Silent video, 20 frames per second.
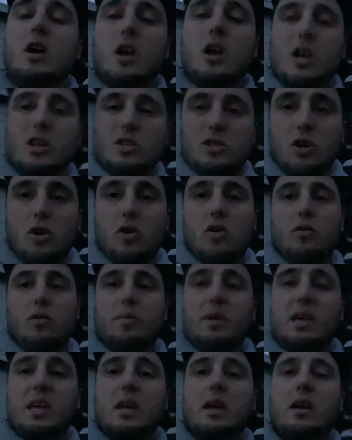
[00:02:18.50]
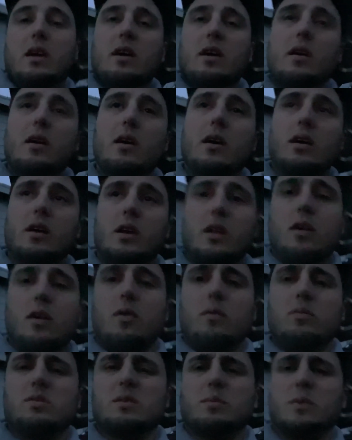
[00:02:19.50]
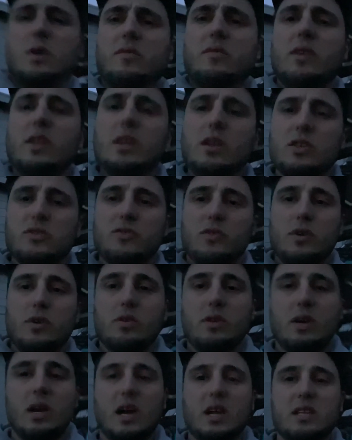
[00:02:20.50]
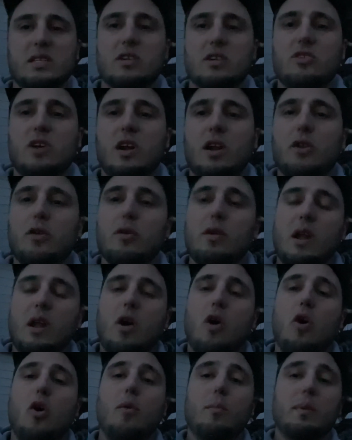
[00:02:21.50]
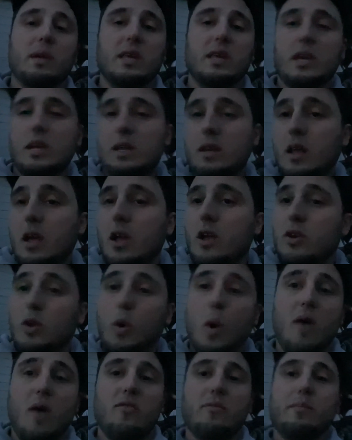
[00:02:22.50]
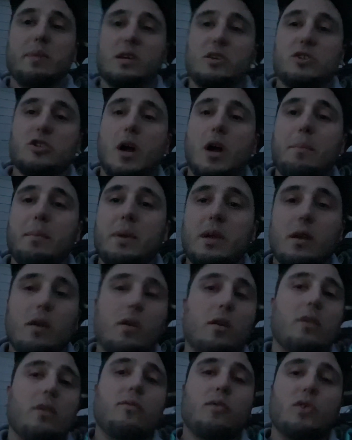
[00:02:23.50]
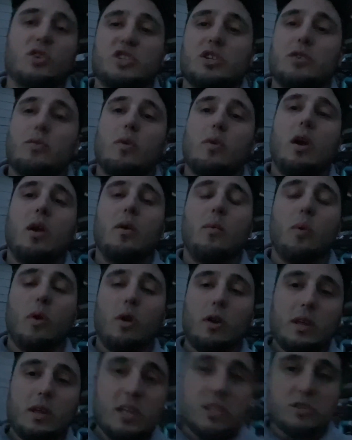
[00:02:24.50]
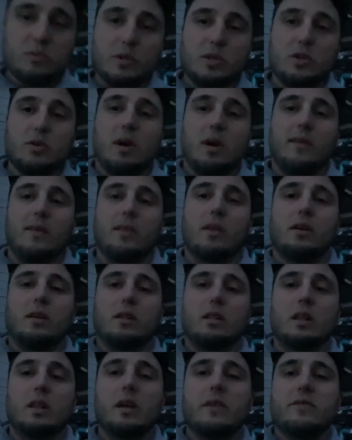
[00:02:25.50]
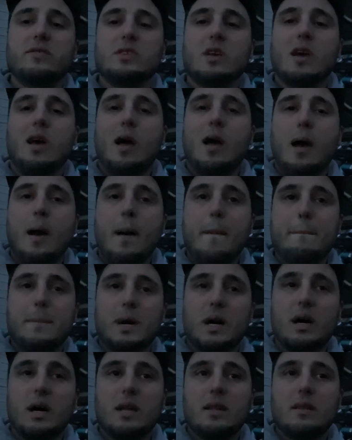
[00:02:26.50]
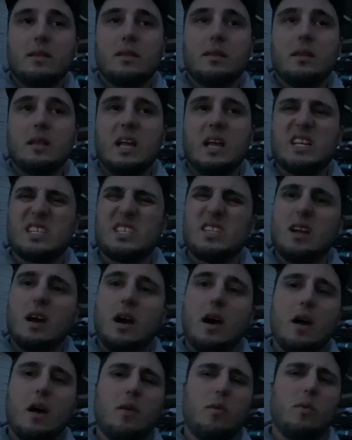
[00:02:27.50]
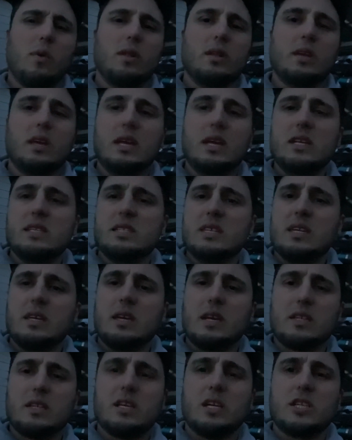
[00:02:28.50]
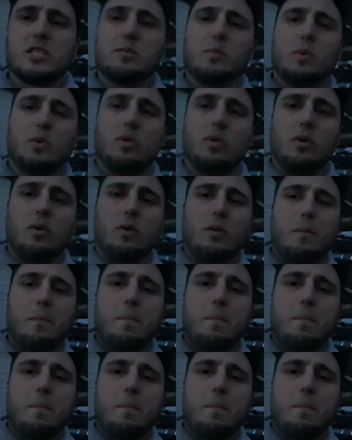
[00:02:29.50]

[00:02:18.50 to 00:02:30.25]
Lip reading: So it'll be some good videos for you guys that are trying to do it at home. Again, don't have a big shop here, unfortunately, where I work. Yes, we do have a lot of lifts, but it's not a really easy accessible